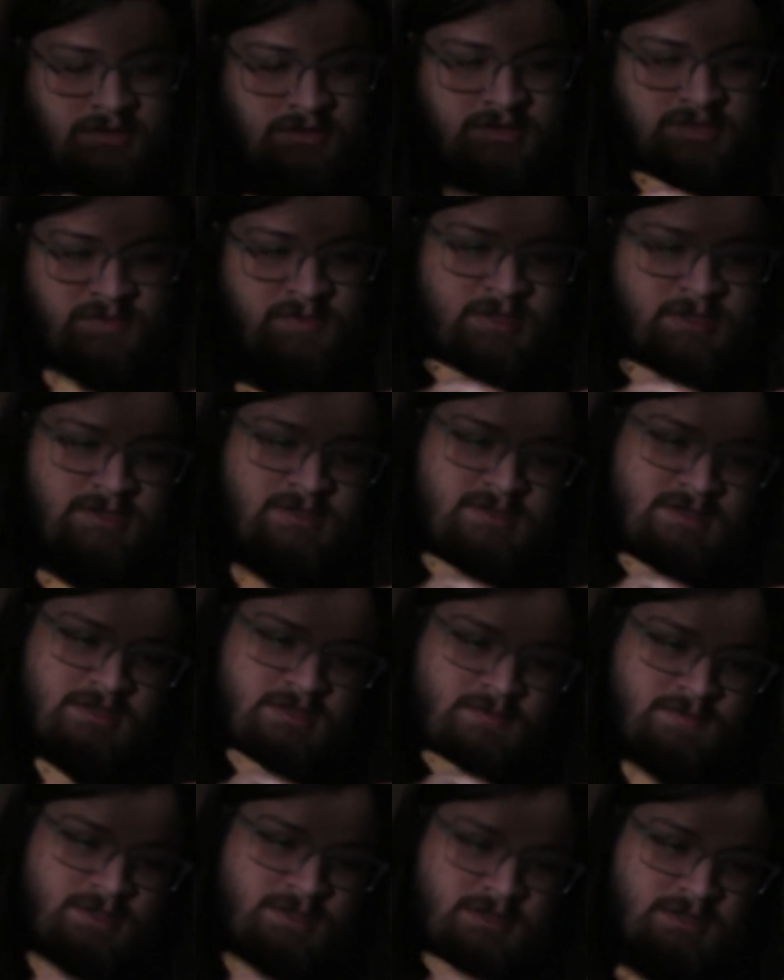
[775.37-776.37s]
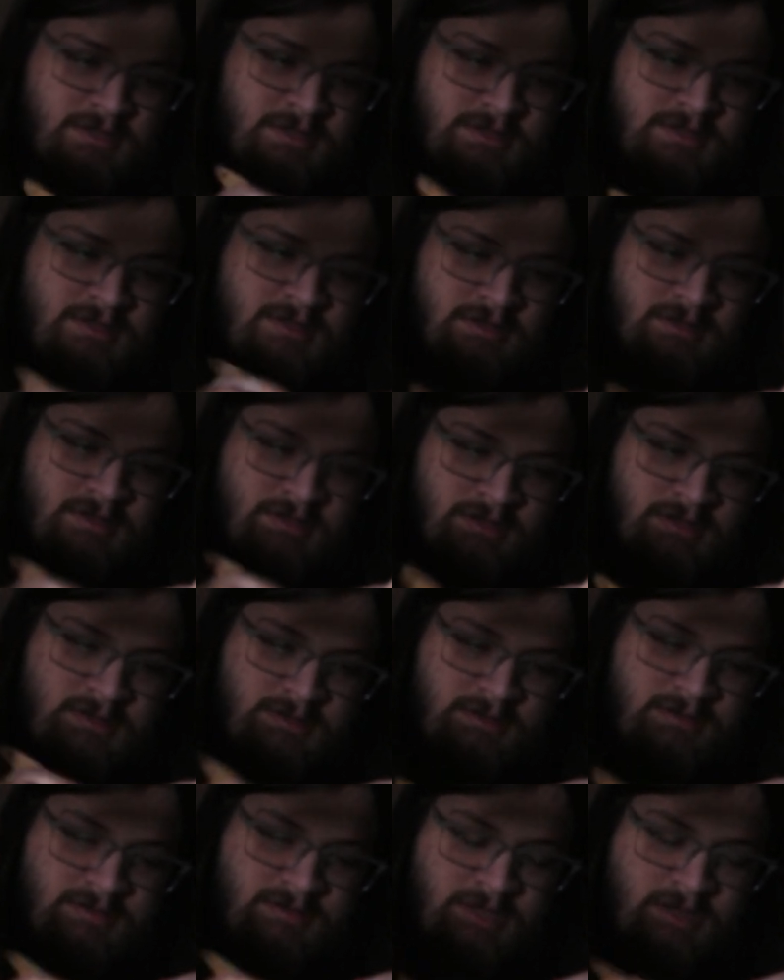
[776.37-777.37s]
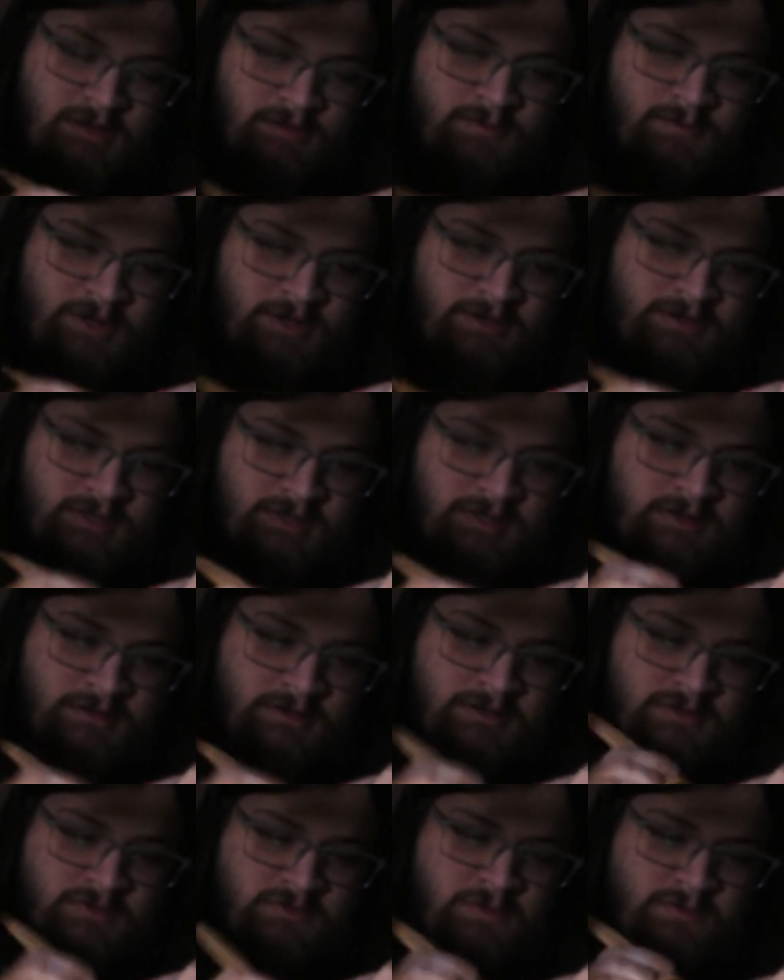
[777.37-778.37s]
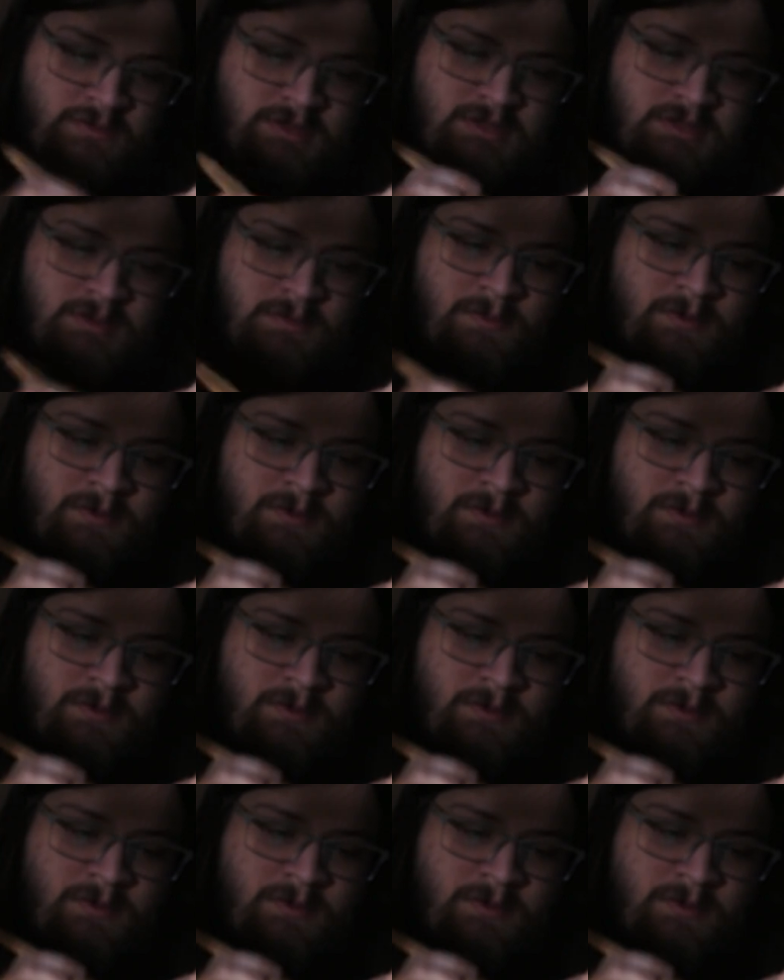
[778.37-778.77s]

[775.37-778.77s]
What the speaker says: This makes sense because down by the ears would be the